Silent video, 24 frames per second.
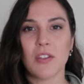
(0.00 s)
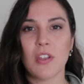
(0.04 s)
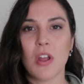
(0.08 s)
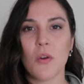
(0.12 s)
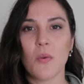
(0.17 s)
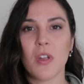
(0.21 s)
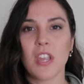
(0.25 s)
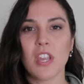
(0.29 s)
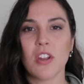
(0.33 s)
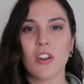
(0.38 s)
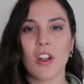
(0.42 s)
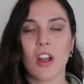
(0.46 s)

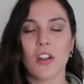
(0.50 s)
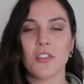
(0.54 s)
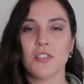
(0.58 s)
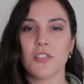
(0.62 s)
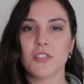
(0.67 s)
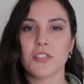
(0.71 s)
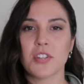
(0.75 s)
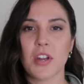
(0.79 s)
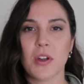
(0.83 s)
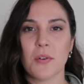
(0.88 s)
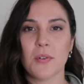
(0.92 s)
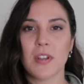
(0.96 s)
knowing your
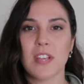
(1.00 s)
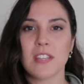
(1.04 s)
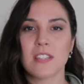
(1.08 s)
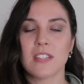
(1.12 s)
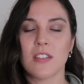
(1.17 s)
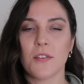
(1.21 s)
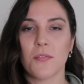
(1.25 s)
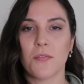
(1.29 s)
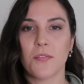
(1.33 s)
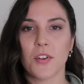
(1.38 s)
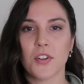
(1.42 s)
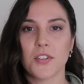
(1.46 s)
undertone is
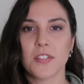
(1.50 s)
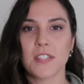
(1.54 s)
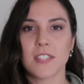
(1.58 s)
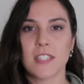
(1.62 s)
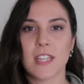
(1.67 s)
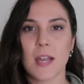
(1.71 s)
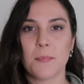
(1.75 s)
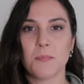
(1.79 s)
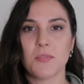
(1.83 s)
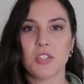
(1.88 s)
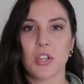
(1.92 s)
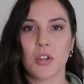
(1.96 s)
the first
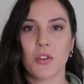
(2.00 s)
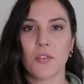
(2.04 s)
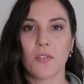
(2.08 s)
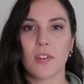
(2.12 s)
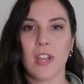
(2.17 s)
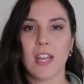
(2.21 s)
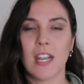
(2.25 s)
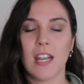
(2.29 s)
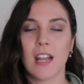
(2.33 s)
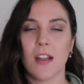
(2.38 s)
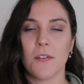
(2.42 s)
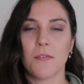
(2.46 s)
step to
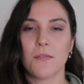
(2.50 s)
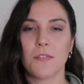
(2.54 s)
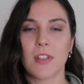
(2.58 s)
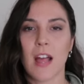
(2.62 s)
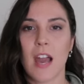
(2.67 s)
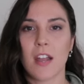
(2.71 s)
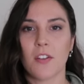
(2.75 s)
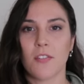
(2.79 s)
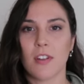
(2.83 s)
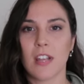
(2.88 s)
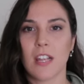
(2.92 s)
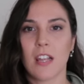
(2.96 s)
creating a
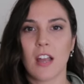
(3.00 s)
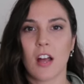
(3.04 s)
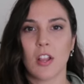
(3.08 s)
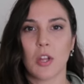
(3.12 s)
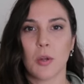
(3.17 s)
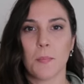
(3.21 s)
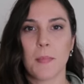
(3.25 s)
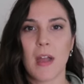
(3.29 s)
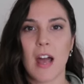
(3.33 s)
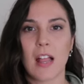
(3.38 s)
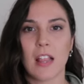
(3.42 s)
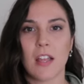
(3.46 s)
flattering
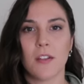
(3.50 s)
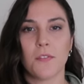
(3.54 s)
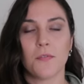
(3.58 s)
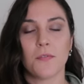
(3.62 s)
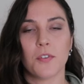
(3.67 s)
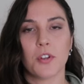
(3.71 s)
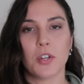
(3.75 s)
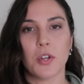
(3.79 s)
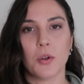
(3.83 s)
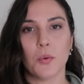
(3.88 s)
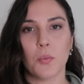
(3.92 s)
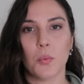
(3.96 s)
color palette
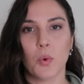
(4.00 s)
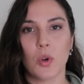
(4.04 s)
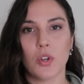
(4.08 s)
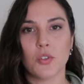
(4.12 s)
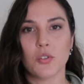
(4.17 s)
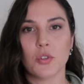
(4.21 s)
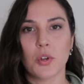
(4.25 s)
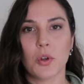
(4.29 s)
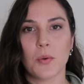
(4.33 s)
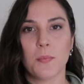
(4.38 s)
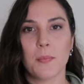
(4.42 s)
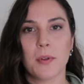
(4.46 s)
for your
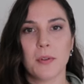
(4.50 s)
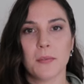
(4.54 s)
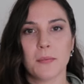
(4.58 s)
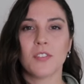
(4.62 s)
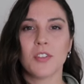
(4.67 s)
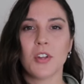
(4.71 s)
wardrobe.